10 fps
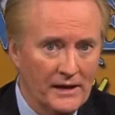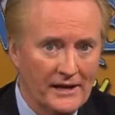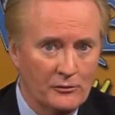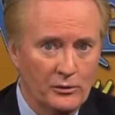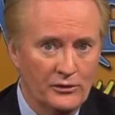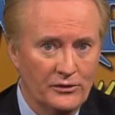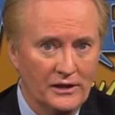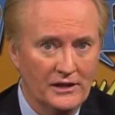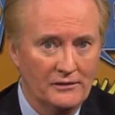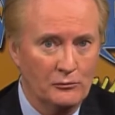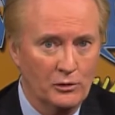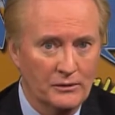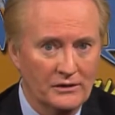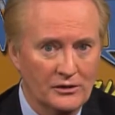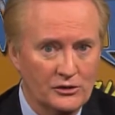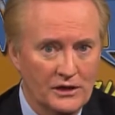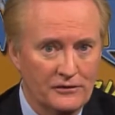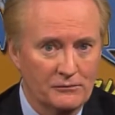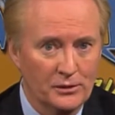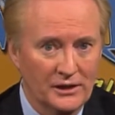back with the Wilmington
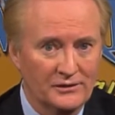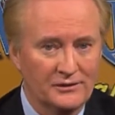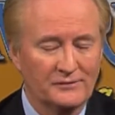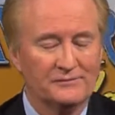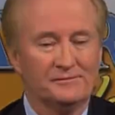Chief of Police.